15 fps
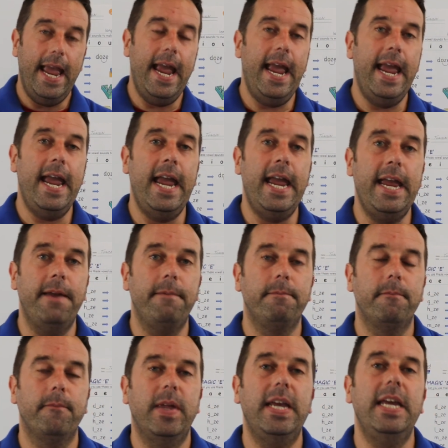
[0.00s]
A,
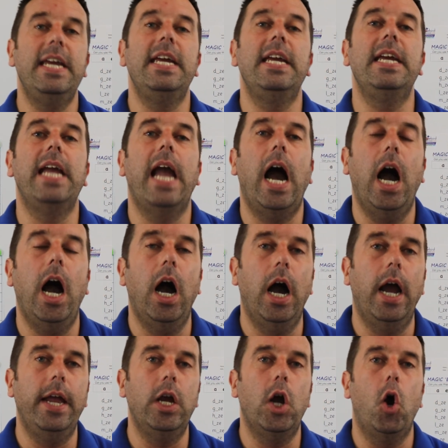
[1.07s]
E,
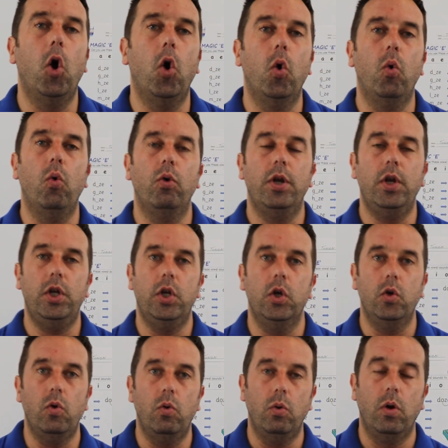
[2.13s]
I, O,
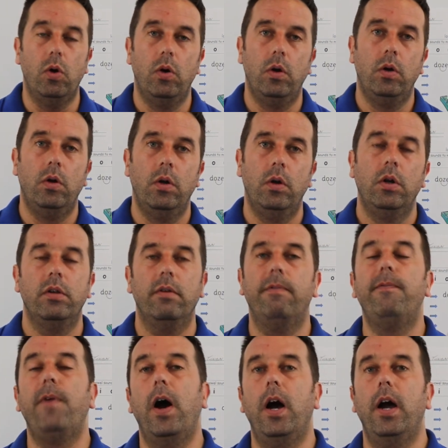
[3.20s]
U. The
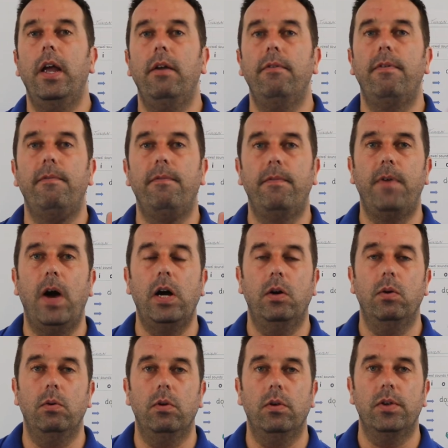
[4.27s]
5
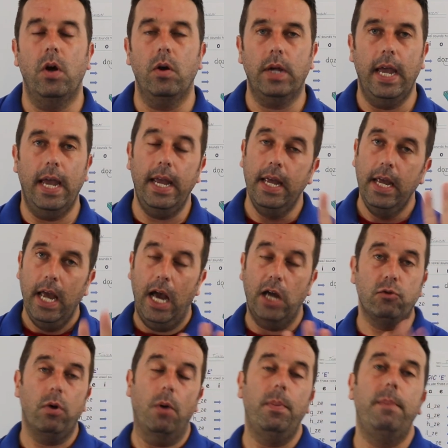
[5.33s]
vowels, okay?
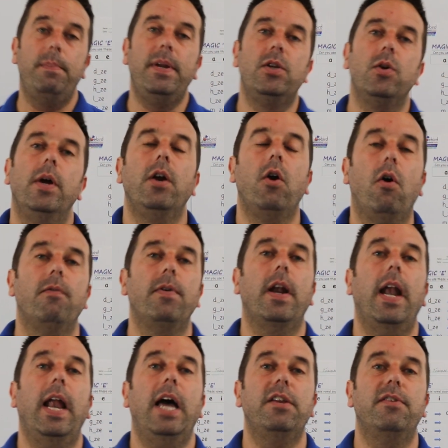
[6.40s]
That's what we've been doing over the
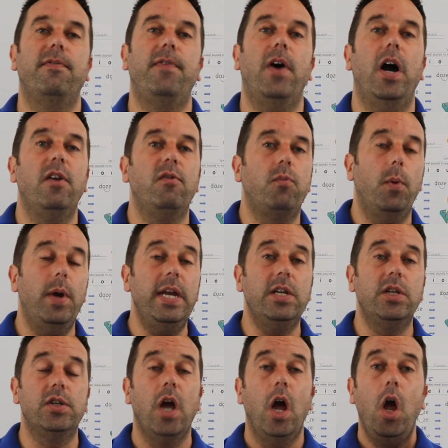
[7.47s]
last 5
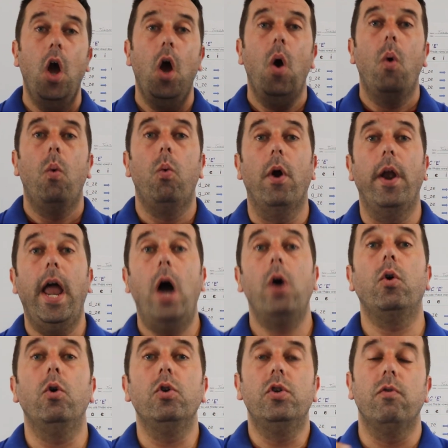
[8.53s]
weeks. We're now
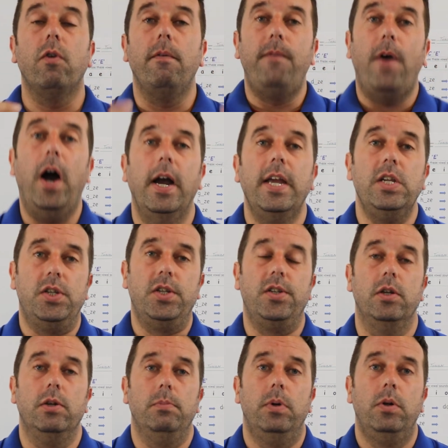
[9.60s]
going to revise
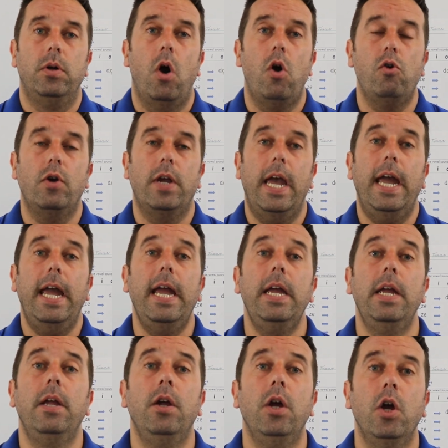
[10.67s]
them, okay?
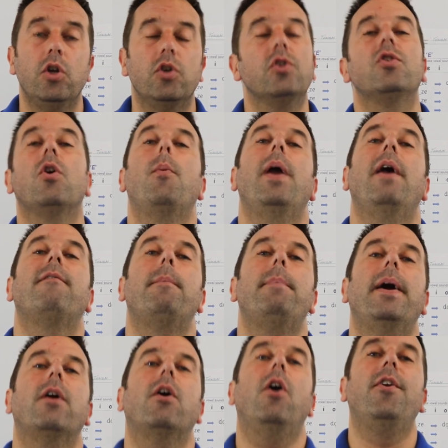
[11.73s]
Just so we have a
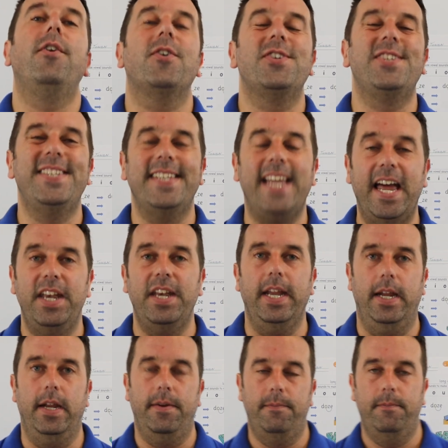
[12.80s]
better
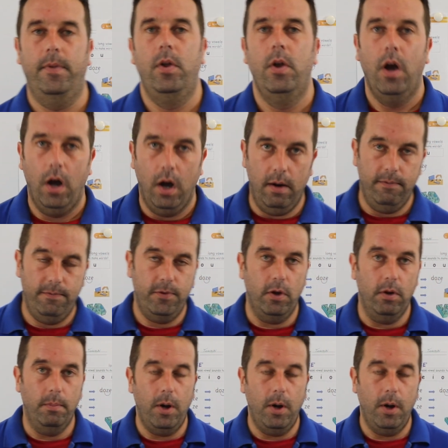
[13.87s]
understanding of them,